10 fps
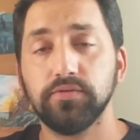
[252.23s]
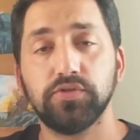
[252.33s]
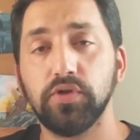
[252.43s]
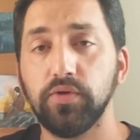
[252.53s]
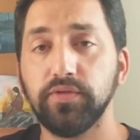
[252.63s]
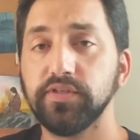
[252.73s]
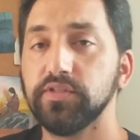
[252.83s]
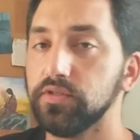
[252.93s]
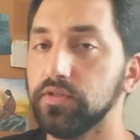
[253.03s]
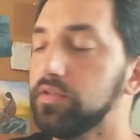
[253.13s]
So this
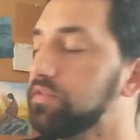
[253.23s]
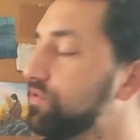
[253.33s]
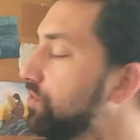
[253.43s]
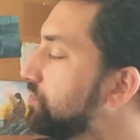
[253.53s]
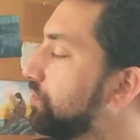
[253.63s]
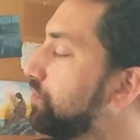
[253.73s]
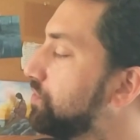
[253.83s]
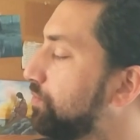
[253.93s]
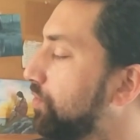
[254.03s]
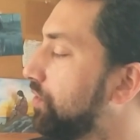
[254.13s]
is also
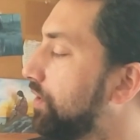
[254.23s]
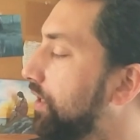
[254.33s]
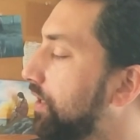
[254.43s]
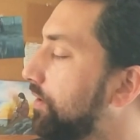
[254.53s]
usable